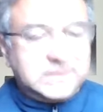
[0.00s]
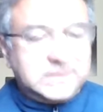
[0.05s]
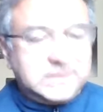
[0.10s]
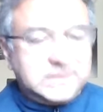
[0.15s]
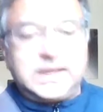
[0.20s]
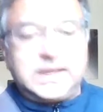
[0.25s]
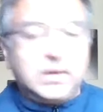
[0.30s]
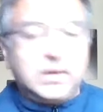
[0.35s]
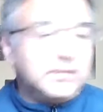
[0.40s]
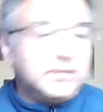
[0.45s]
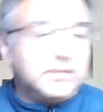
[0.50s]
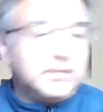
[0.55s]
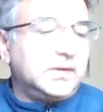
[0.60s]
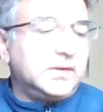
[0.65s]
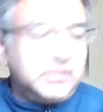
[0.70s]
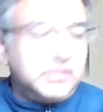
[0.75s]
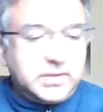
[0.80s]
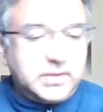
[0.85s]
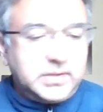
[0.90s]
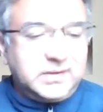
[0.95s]
care is how
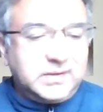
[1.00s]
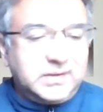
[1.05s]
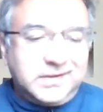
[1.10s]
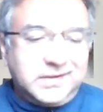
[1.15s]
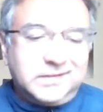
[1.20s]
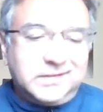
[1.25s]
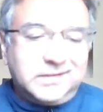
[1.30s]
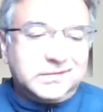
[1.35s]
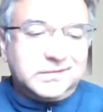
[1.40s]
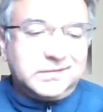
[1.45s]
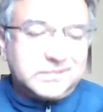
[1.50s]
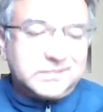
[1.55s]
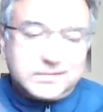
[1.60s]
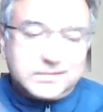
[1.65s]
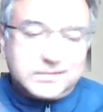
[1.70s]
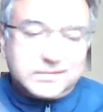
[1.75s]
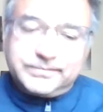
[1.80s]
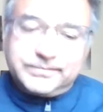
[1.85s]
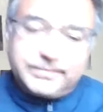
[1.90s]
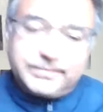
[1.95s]
they put it in English.
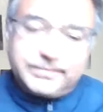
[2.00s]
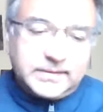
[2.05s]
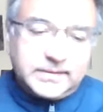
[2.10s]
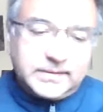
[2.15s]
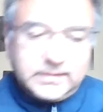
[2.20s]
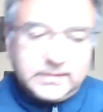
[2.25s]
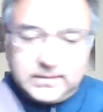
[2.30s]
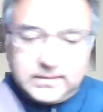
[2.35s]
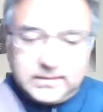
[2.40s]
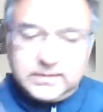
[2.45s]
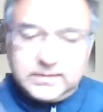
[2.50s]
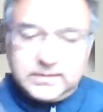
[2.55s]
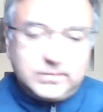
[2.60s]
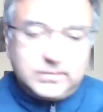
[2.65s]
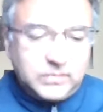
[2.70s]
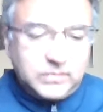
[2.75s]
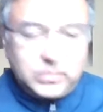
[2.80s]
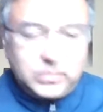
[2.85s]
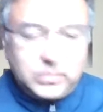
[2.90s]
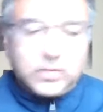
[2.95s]

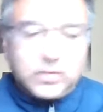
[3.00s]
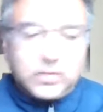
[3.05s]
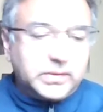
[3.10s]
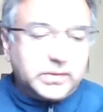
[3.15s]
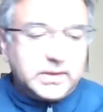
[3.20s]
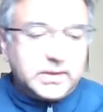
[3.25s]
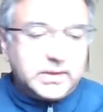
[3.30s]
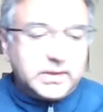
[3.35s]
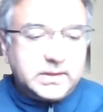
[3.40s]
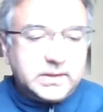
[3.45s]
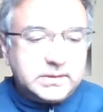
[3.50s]
And we'll work with that.